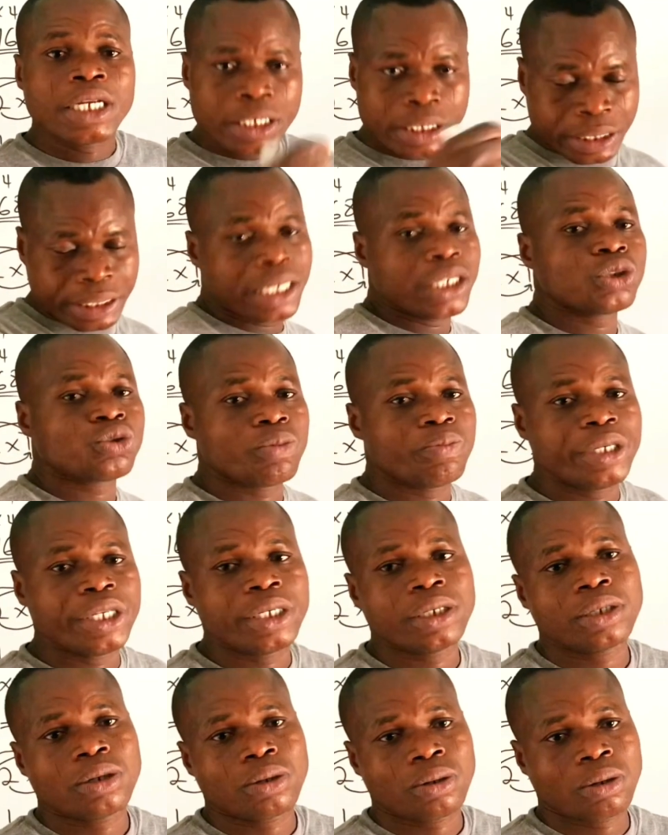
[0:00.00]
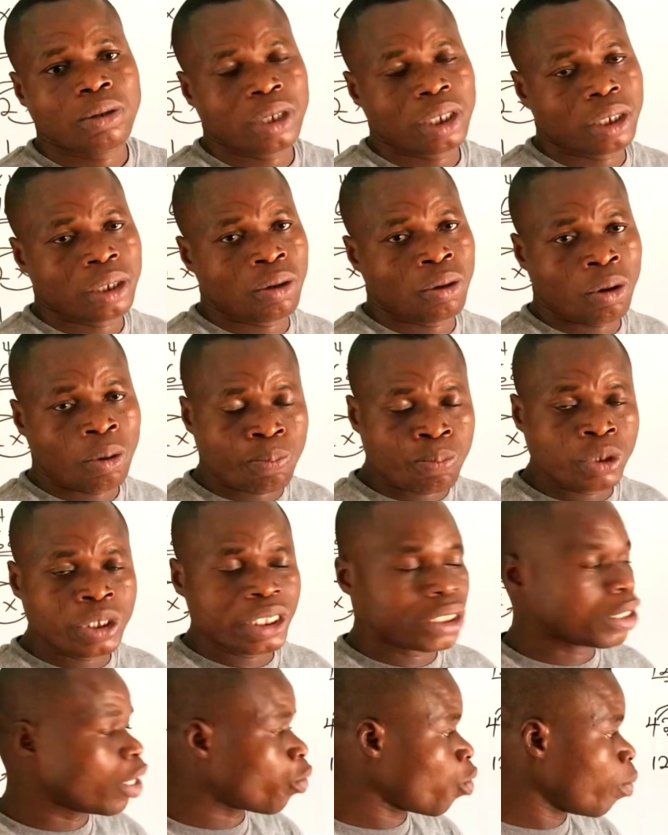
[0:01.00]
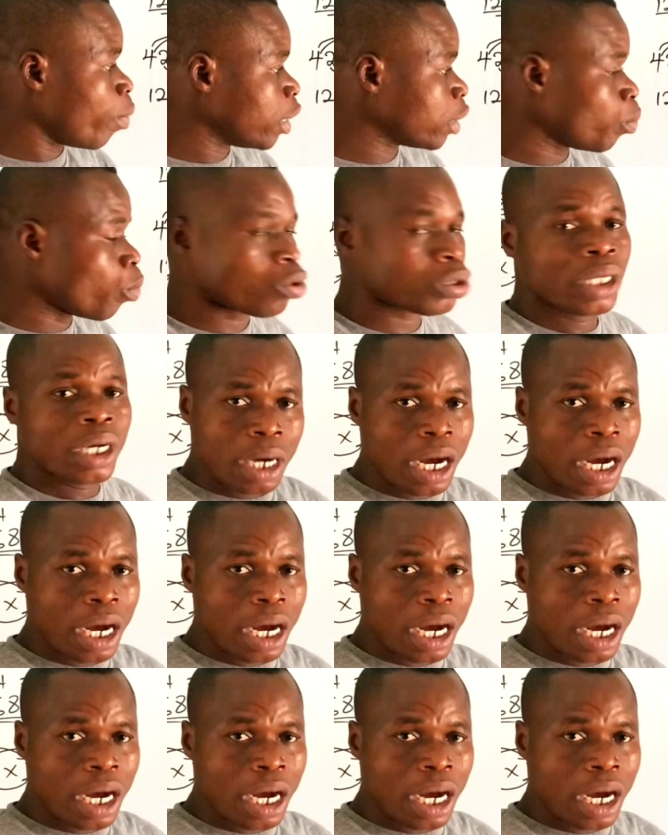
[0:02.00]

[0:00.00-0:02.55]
send it to me or put it in the comments box.